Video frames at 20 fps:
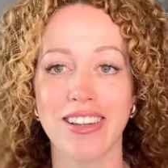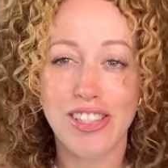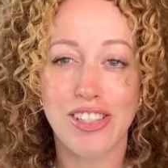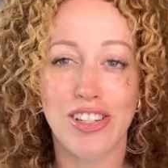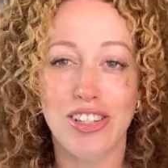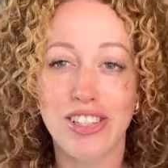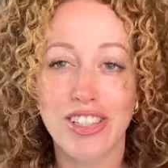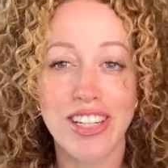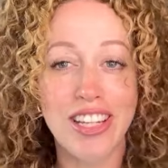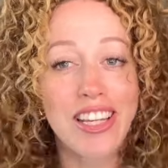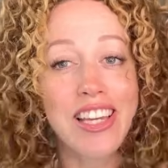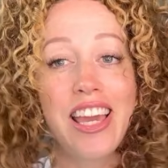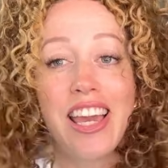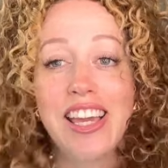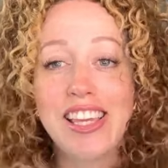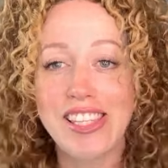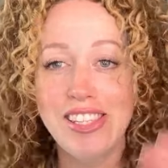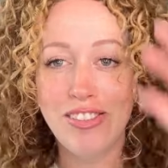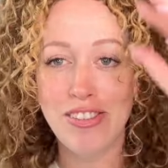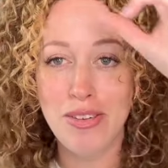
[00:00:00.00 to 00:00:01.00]
It's good in
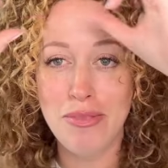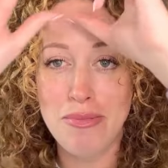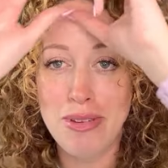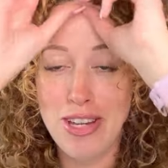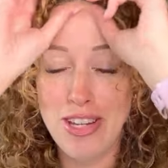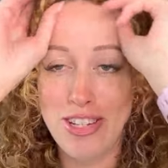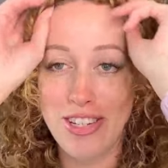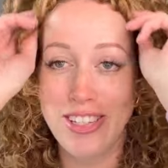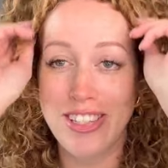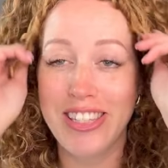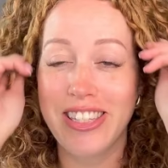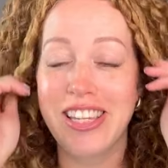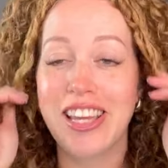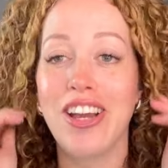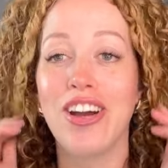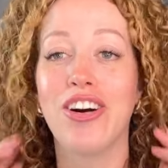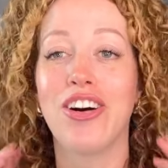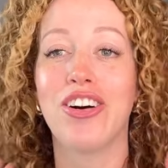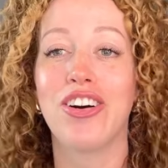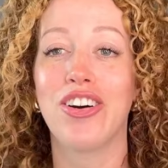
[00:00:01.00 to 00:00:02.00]
case of emergency,
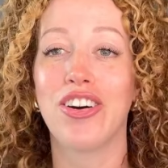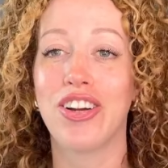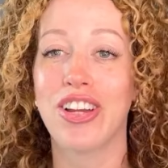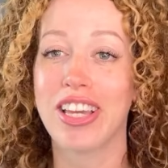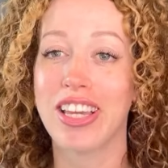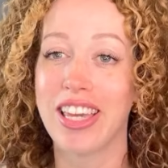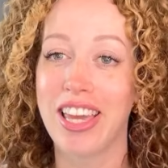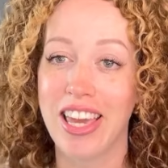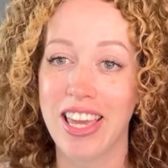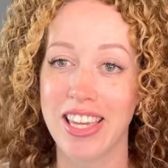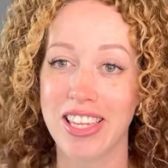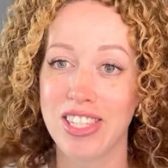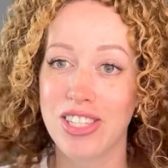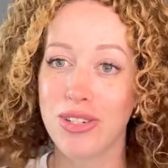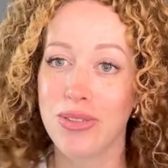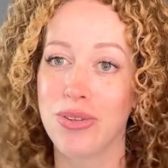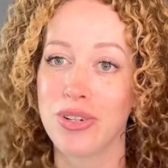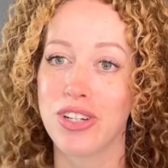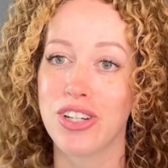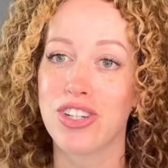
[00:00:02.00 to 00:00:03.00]
or in case
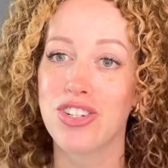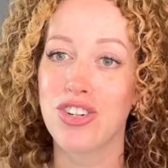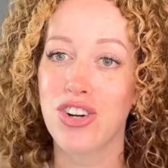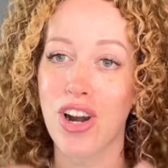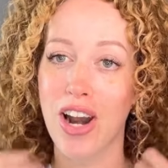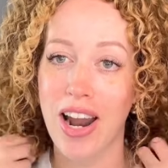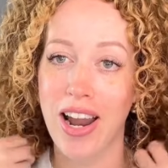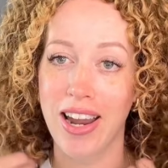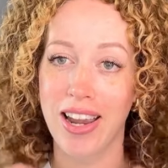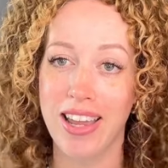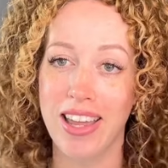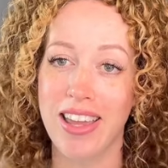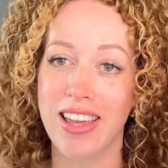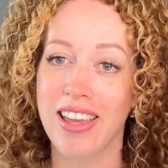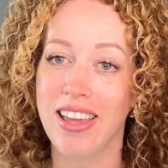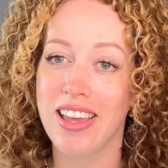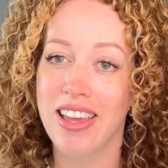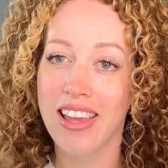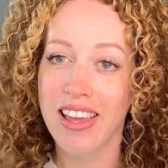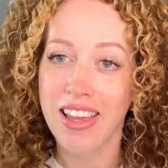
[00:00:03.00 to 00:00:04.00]
you want to try,
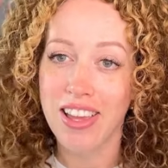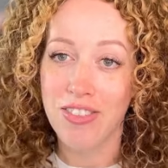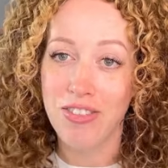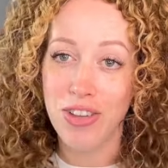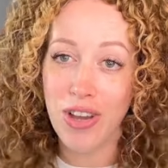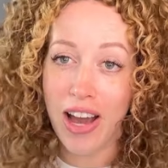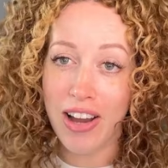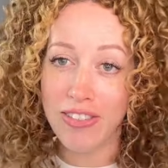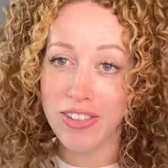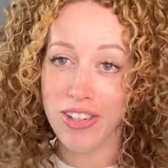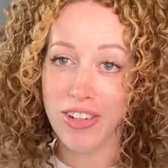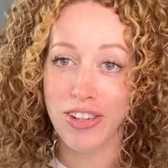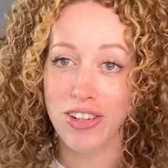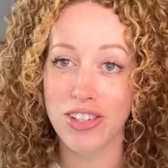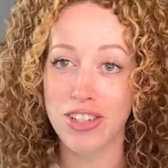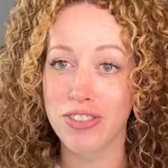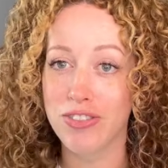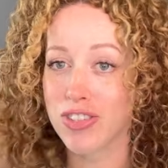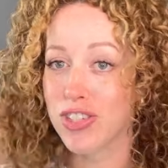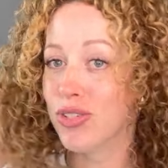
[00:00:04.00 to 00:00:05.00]
if you haven't got a
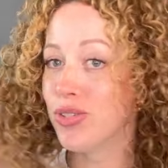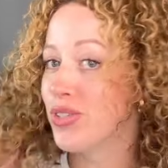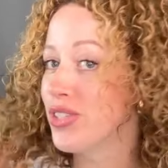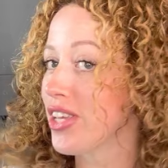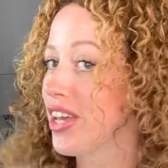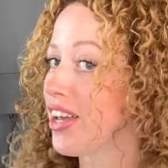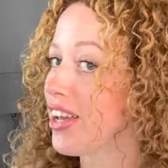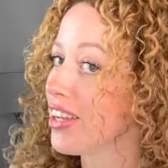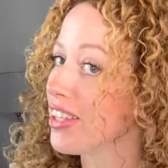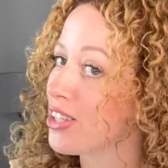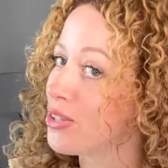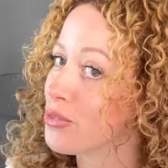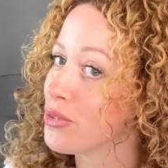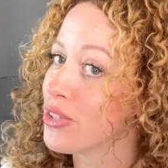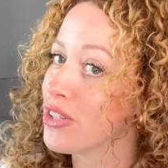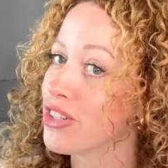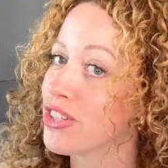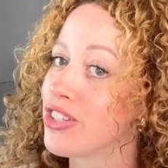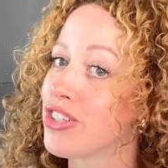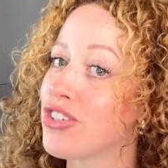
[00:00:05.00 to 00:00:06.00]
diffuser and you
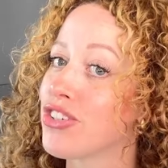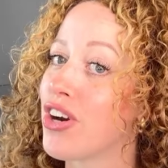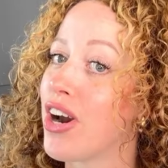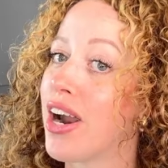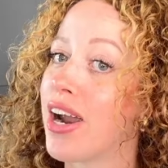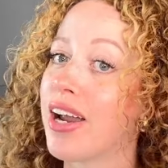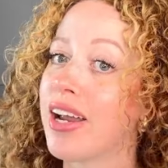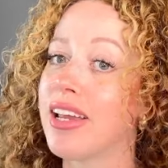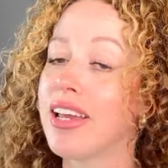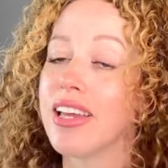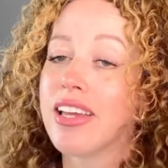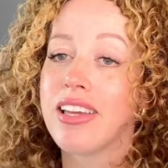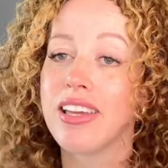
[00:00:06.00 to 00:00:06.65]
wanted to try